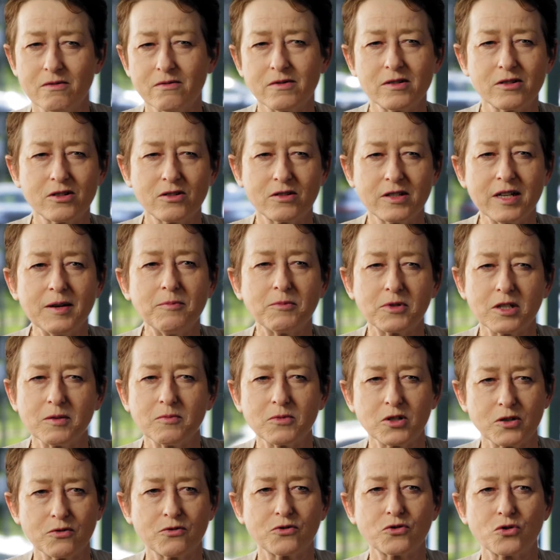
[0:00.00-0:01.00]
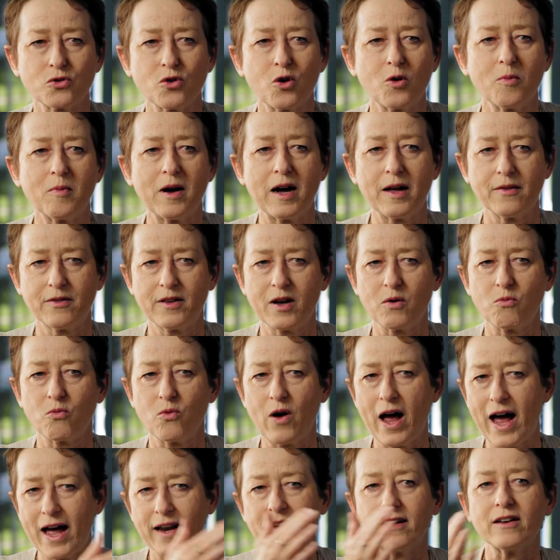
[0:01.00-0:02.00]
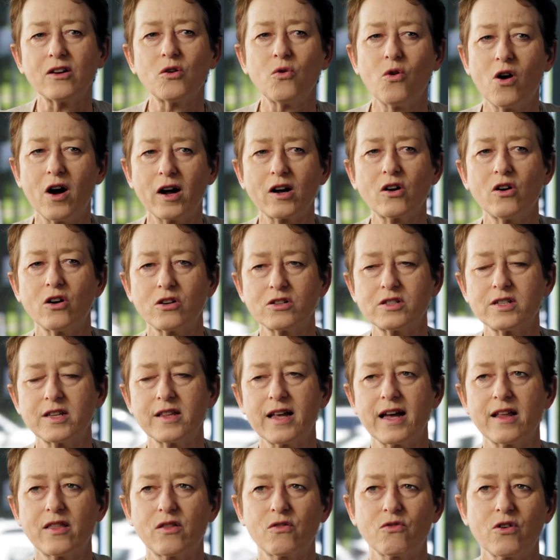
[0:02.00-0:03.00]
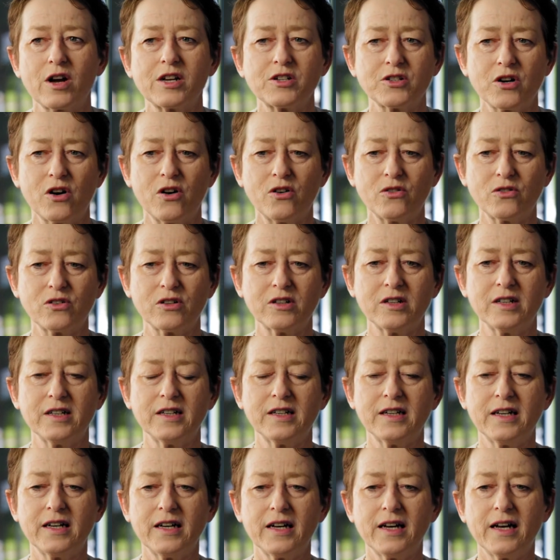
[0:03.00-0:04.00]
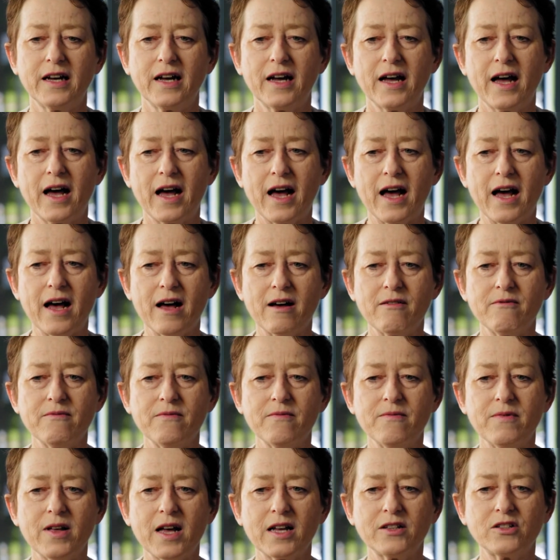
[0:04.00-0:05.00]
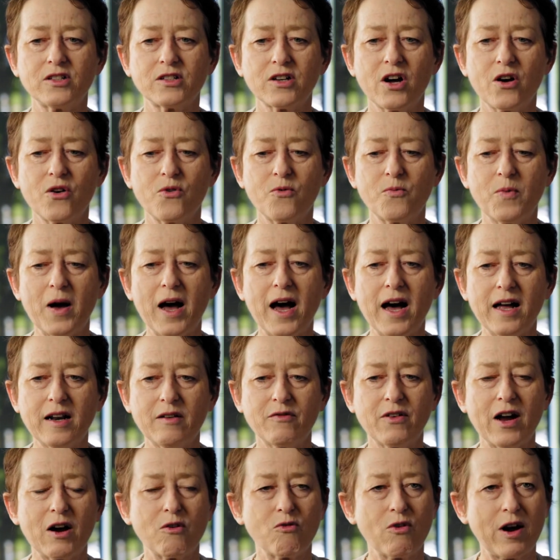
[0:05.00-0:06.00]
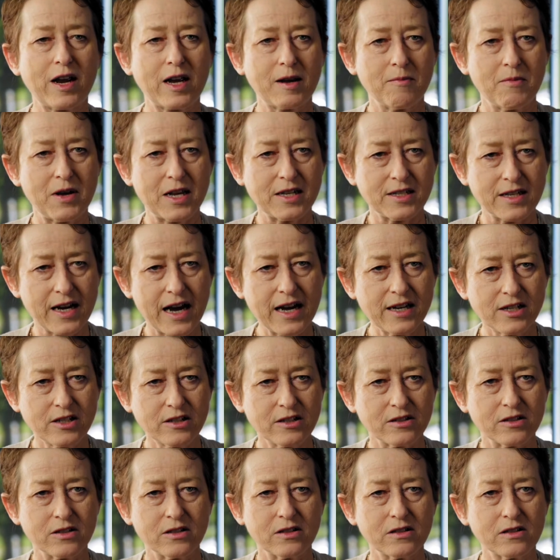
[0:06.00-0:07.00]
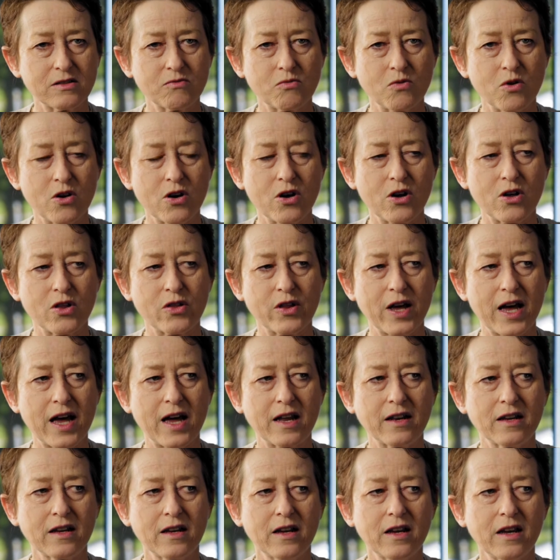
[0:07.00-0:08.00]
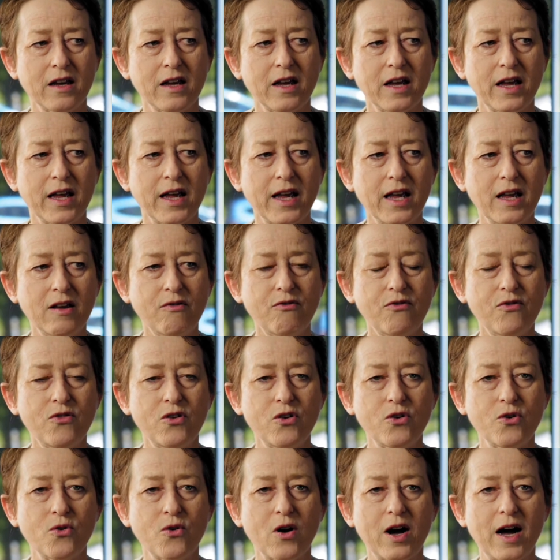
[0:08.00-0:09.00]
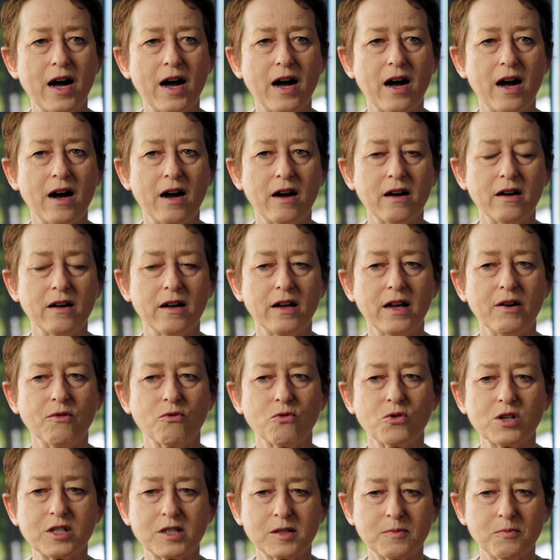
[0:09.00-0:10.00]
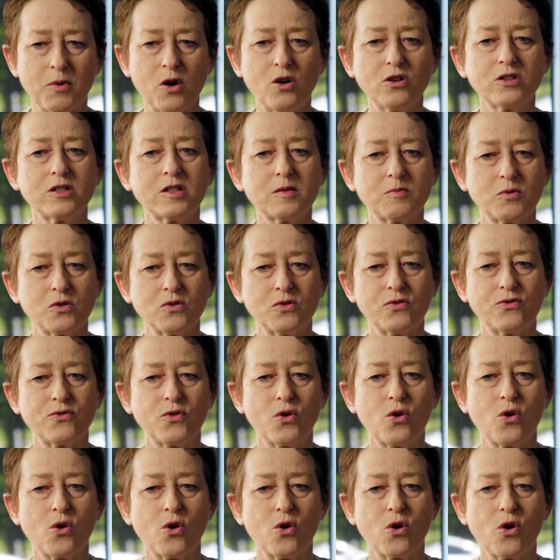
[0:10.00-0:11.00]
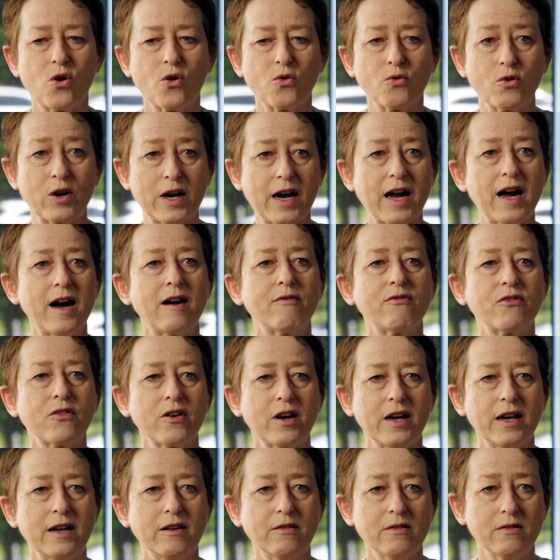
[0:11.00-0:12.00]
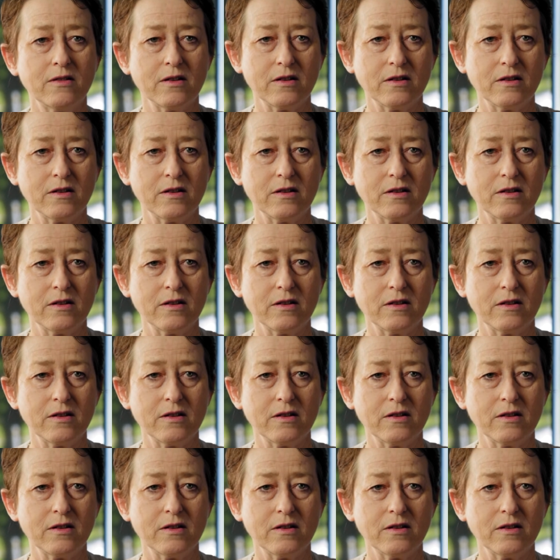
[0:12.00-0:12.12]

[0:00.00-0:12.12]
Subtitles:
symptoms of trauma that hadn't quite got to that threshold. And so part of our recommendations were that if you are responsible for recovery